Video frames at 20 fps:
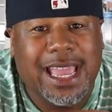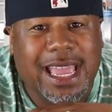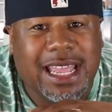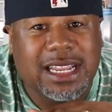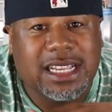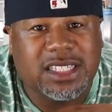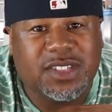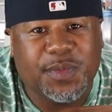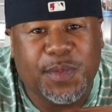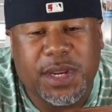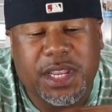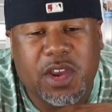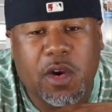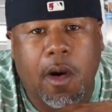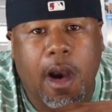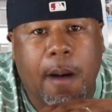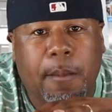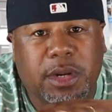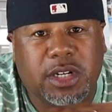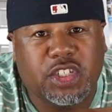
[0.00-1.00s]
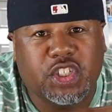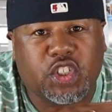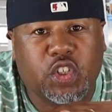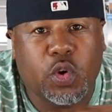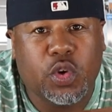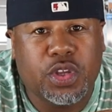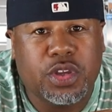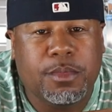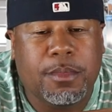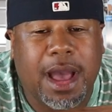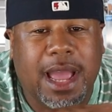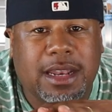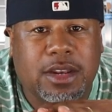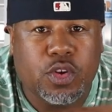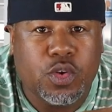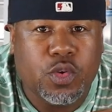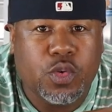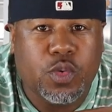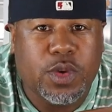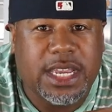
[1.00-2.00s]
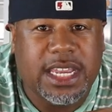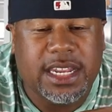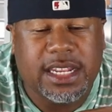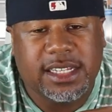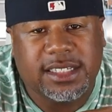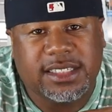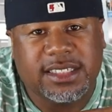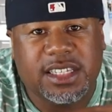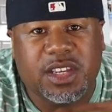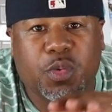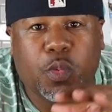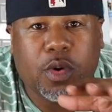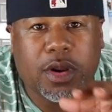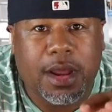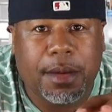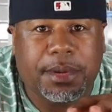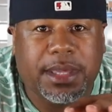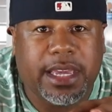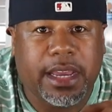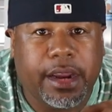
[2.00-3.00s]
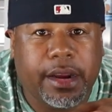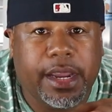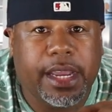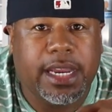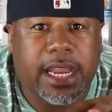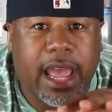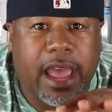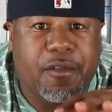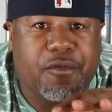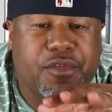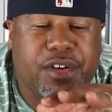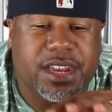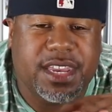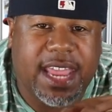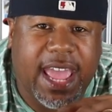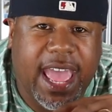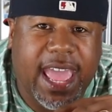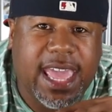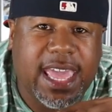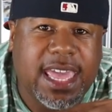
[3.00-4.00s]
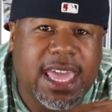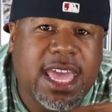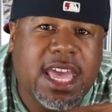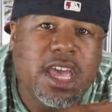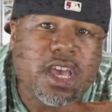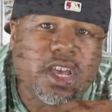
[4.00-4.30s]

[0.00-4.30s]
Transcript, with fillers: in this video, I'm gonna show you my new E D C, what I'm carrying every day,